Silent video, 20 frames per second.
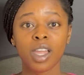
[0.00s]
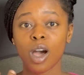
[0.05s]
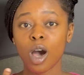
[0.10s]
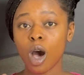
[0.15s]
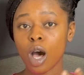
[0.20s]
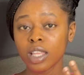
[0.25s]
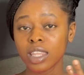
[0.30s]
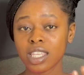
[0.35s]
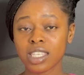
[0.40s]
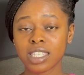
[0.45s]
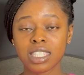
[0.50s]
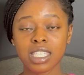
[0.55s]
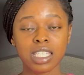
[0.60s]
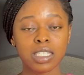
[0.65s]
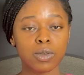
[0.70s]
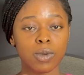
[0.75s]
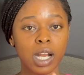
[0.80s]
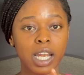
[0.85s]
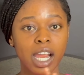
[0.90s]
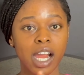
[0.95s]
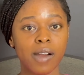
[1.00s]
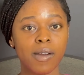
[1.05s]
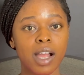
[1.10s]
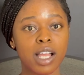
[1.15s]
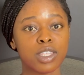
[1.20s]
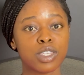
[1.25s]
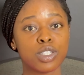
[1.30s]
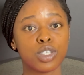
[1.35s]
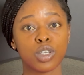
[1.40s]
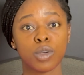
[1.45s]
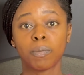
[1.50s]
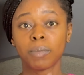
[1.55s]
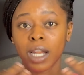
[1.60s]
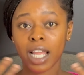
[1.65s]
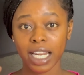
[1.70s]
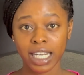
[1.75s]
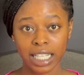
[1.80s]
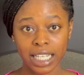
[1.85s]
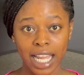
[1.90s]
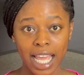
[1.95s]
All these things rally around you
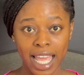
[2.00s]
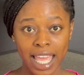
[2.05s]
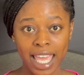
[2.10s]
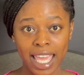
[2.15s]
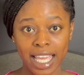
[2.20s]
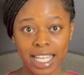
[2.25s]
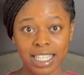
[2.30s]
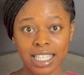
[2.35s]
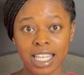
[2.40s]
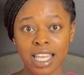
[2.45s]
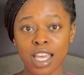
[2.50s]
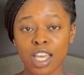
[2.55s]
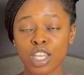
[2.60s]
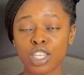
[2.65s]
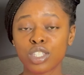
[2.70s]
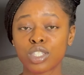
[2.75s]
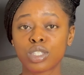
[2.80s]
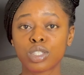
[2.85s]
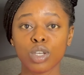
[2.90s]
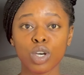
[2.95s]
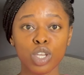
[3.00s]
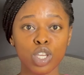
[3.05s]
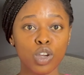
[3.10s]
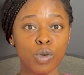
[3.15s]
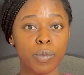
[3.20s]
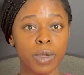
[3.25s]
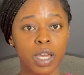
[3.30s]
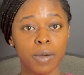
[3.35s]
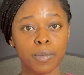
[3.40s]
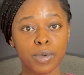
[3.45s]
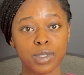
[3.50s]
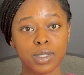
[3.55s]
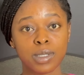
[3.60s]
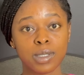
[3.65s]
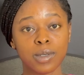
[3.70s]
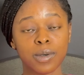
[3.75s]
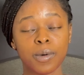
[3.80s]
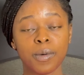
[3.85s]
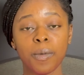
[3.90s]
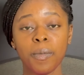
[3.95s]
planning ahead so you'll be able
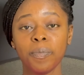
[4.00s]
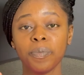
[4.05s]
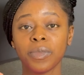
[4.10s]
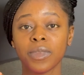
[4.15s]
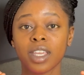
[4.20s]
to